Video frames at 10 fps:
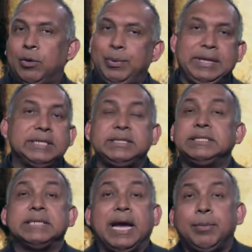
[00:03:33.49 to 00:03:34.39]
with his
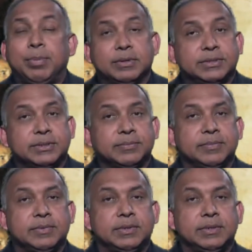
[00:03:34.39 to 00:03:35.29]
disciples,
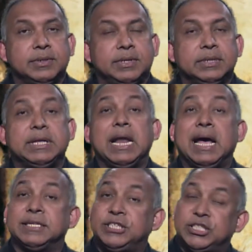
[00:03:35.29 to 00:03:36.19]
the
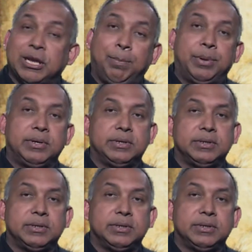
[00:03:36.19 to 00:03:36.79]
Last Supper.